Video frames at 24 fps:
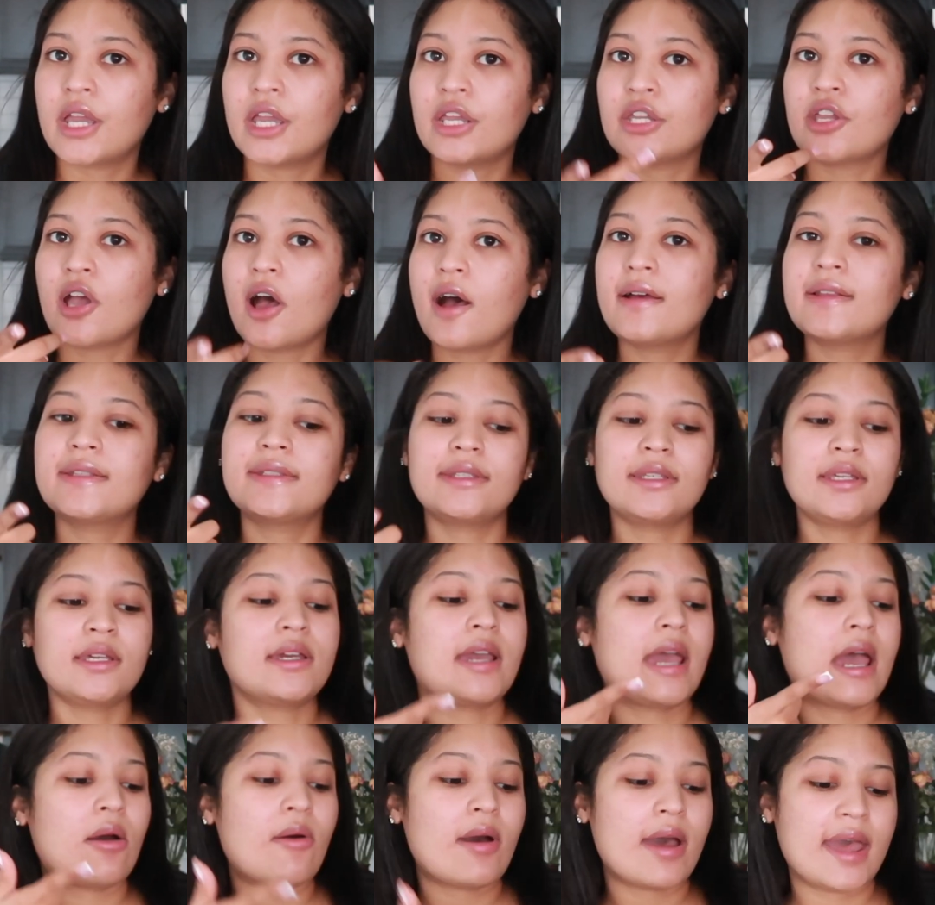Y'all seen
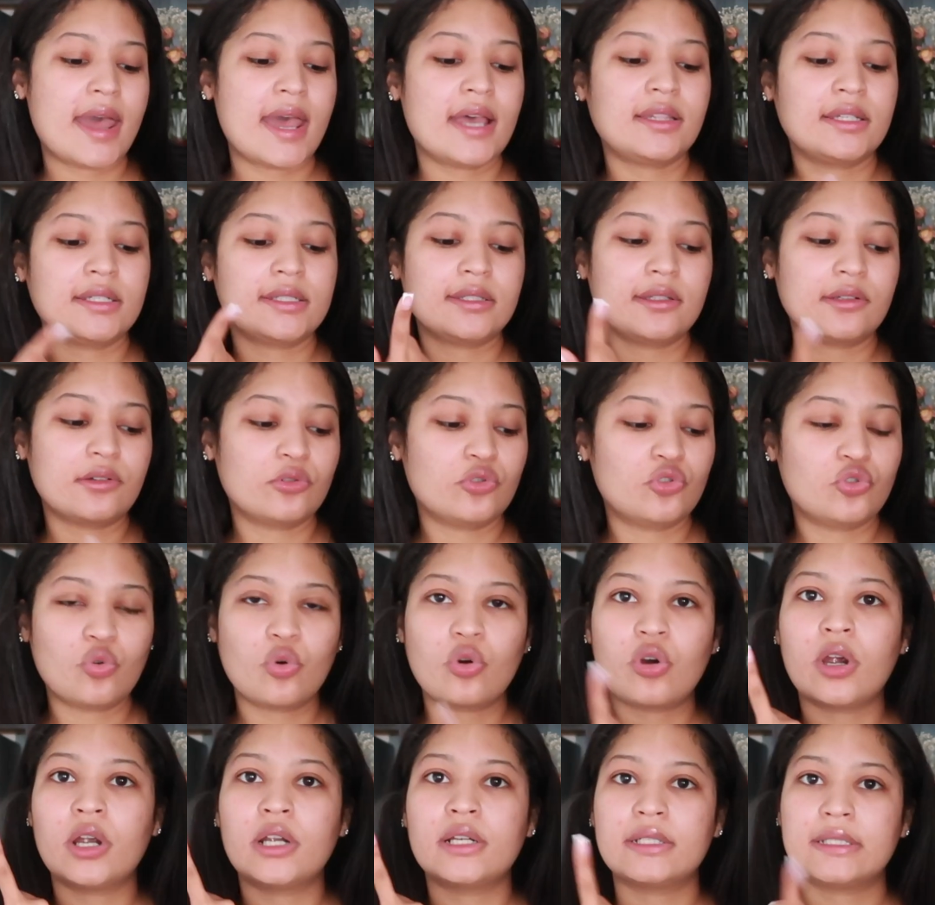how I had this little
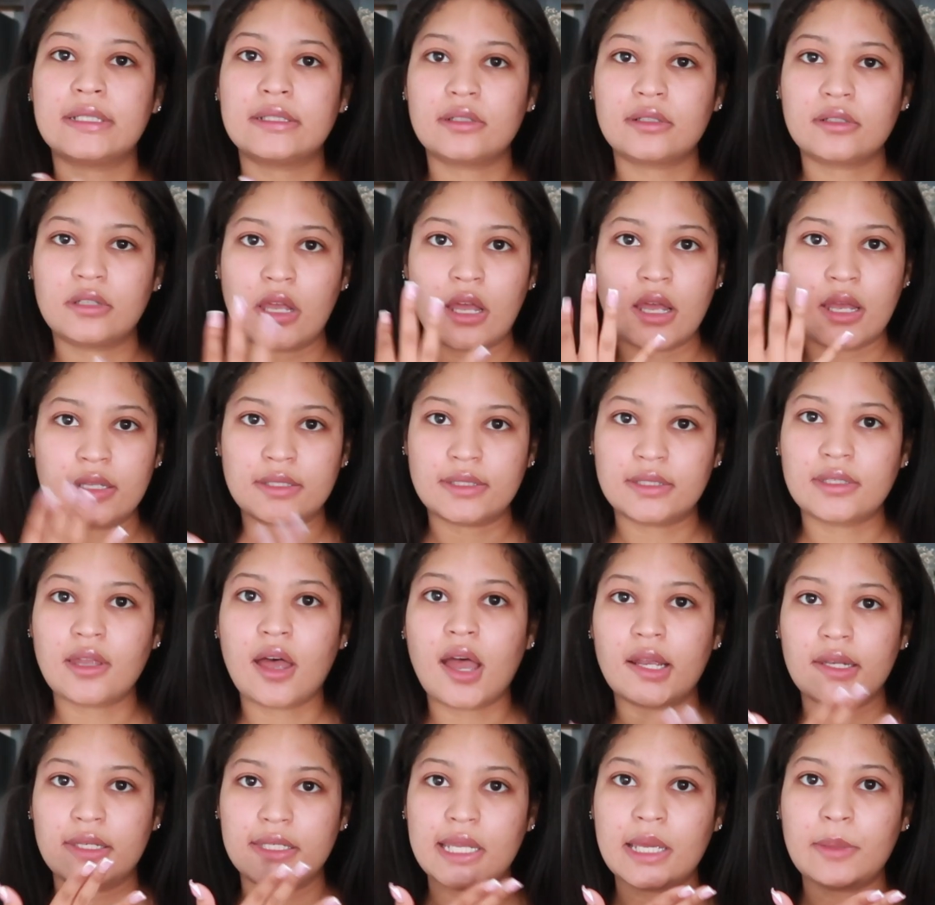drawer uh,
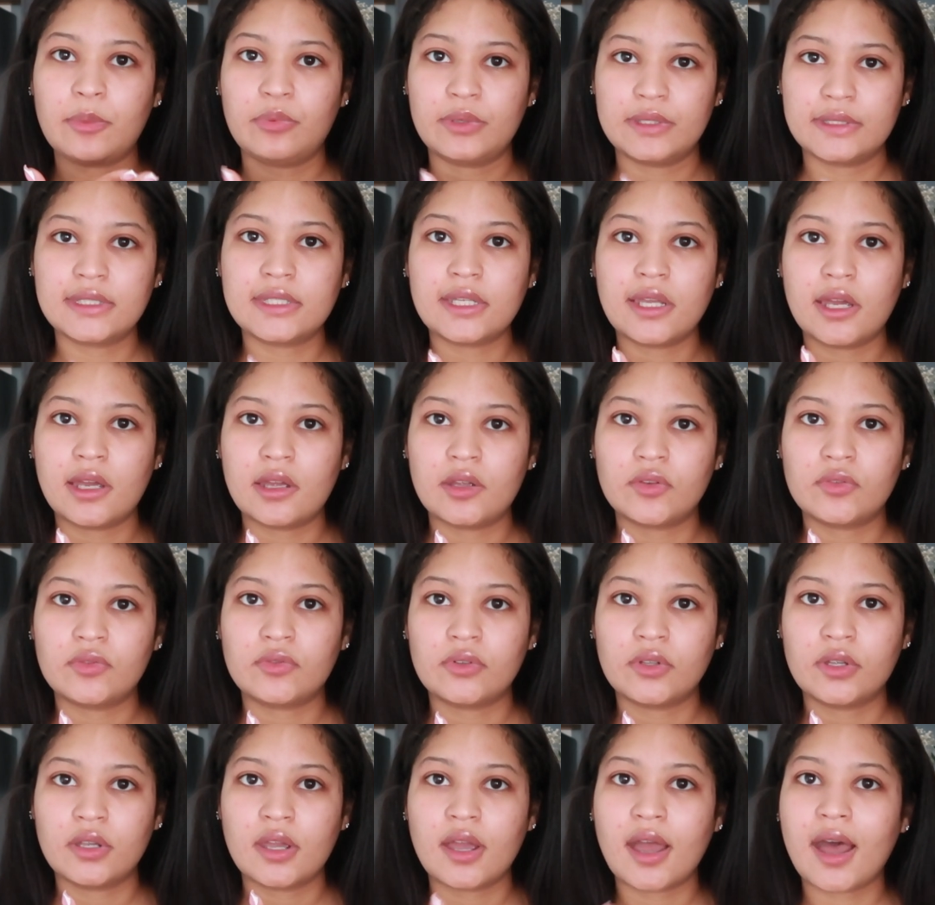stocked up with stuff?
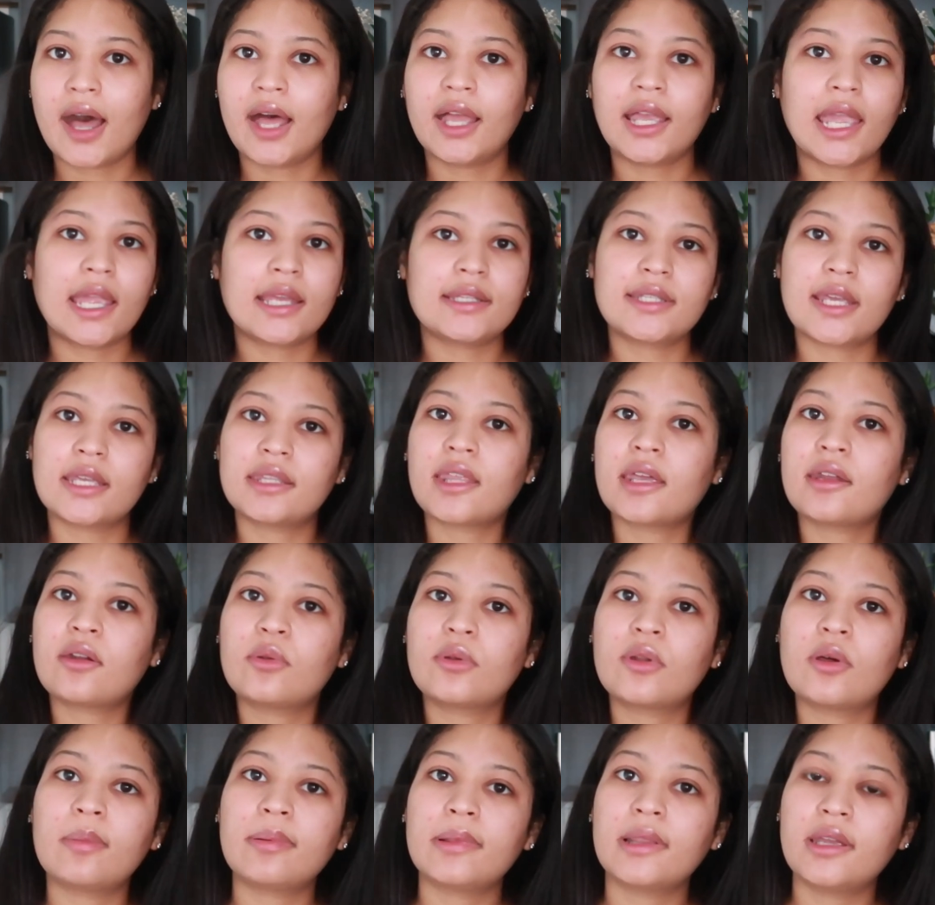I can't take that
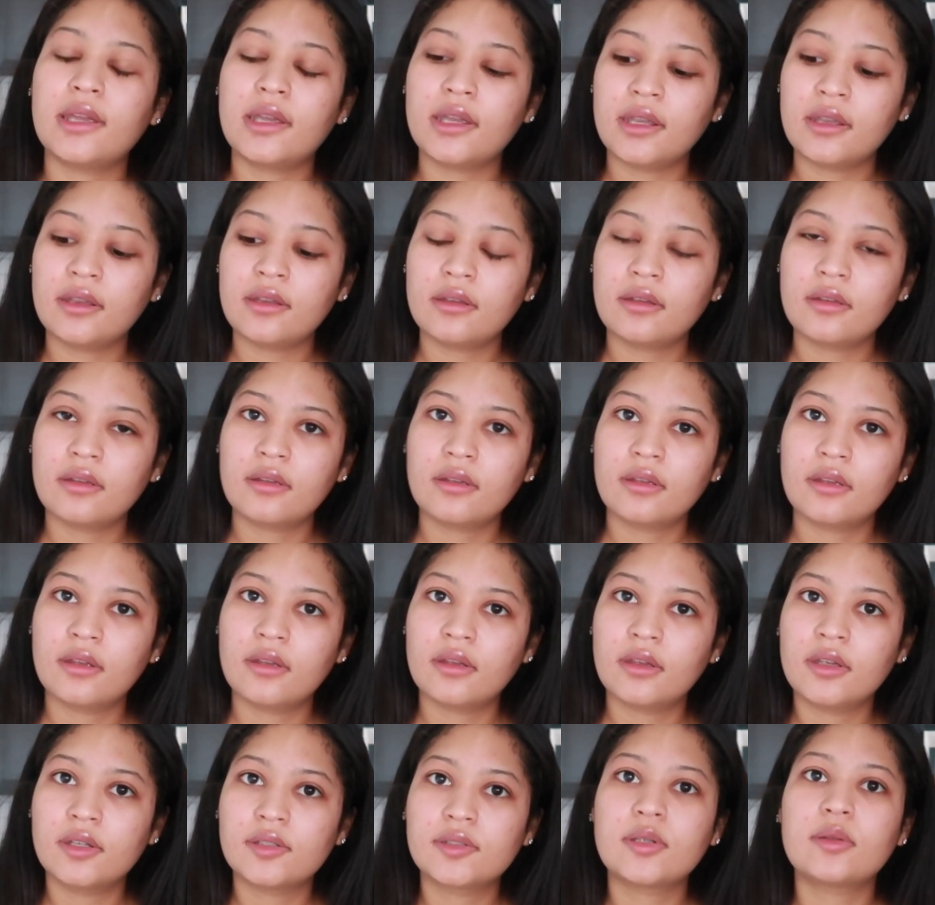on no plane.
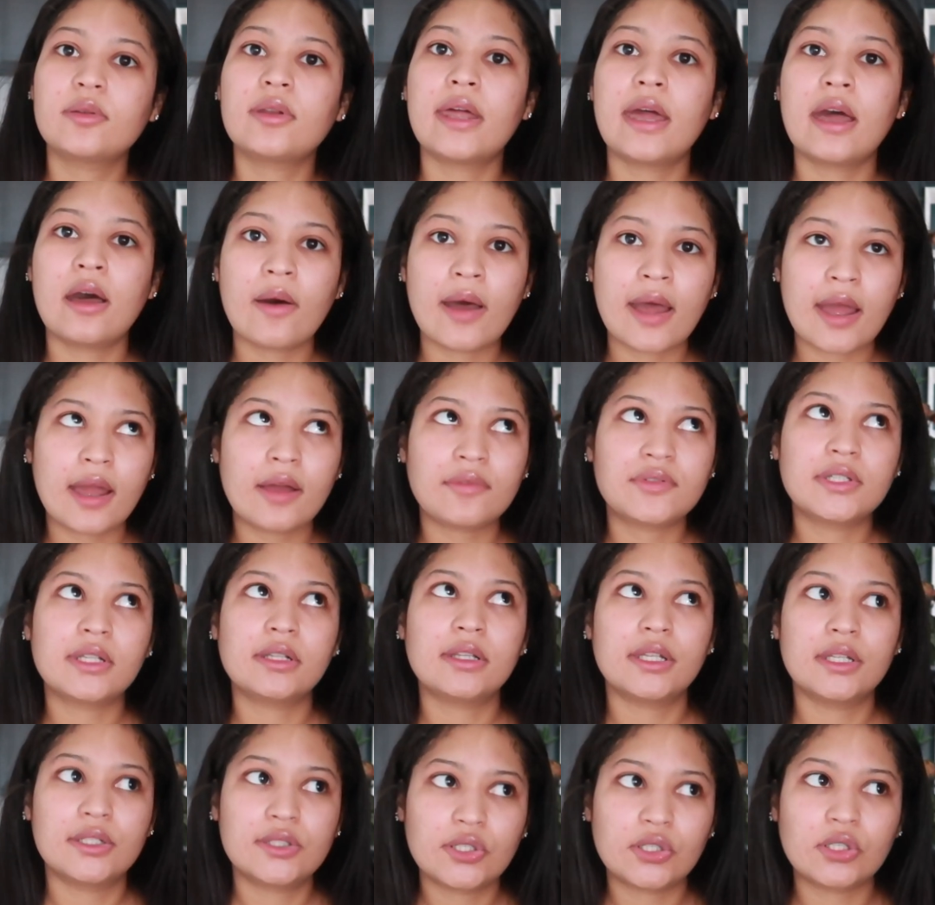So now I have to
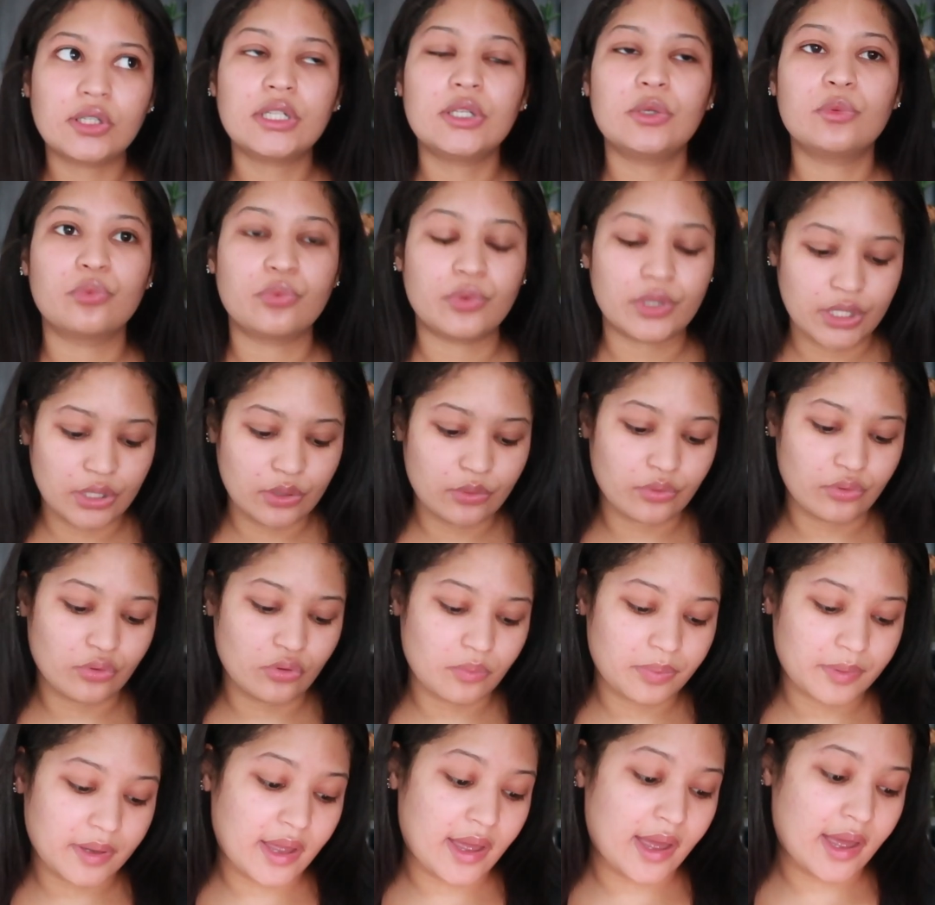literally
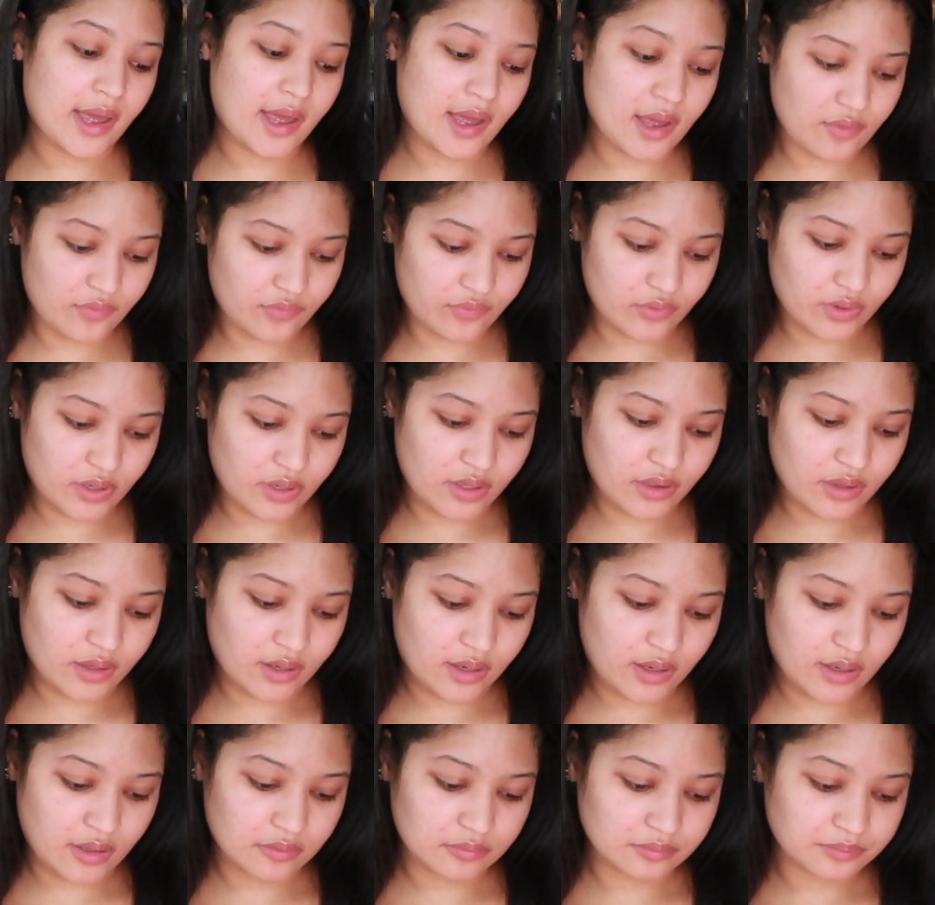regroup
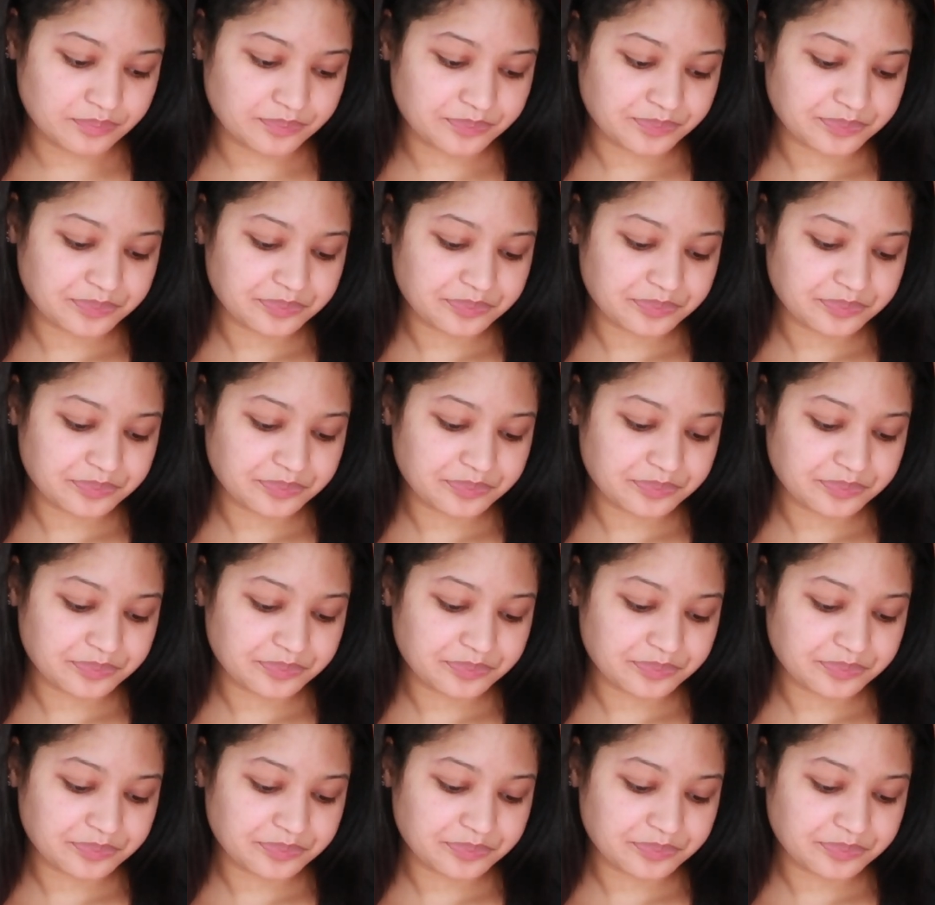everything